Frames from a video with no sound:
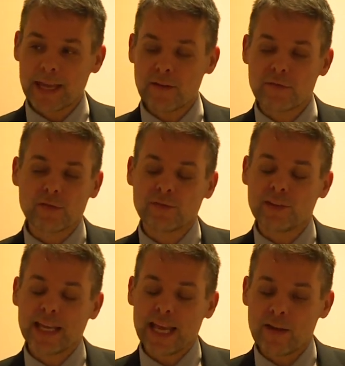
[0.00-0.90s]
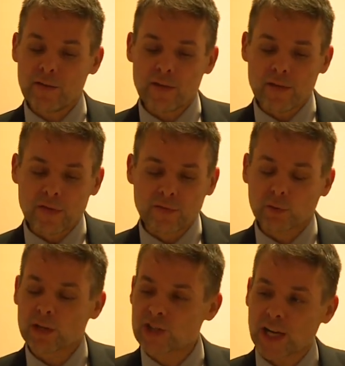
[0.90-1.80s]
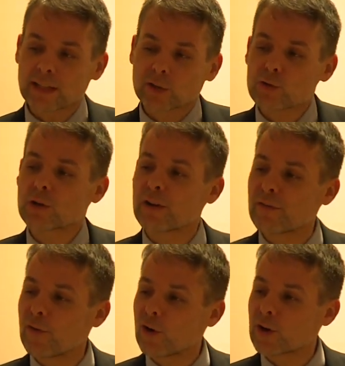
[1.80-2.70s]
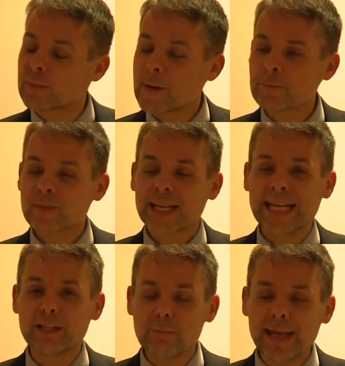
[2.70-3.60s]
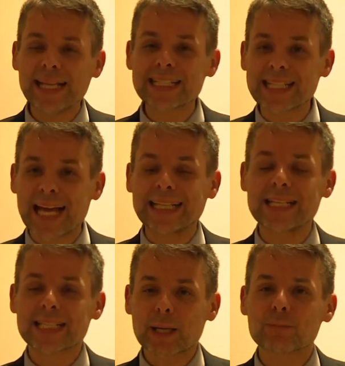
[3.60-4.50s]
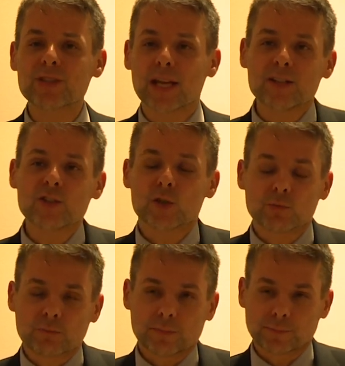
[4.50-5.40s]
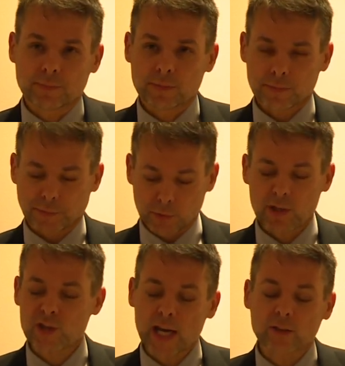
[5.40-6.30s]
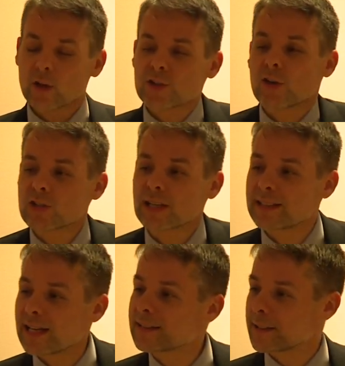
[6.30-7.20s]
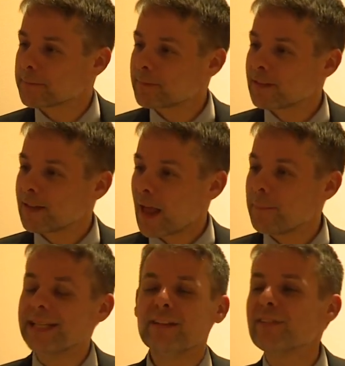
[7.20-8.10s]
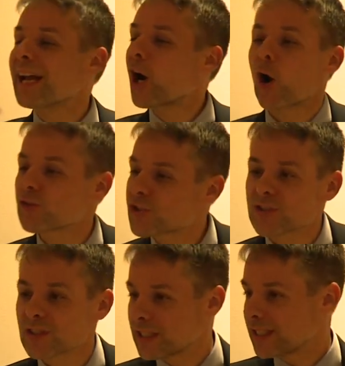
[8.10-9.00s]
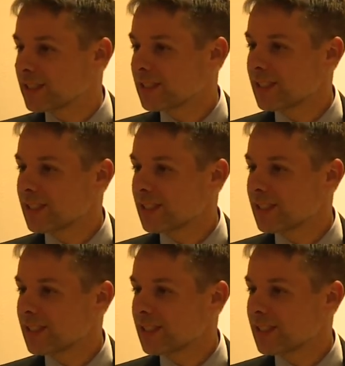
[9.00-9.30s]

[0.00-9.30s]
If, if, if you reject the liturgical reform, it means that in some sense you, you reject also Nostra Aetate. I mean, even unconsciously.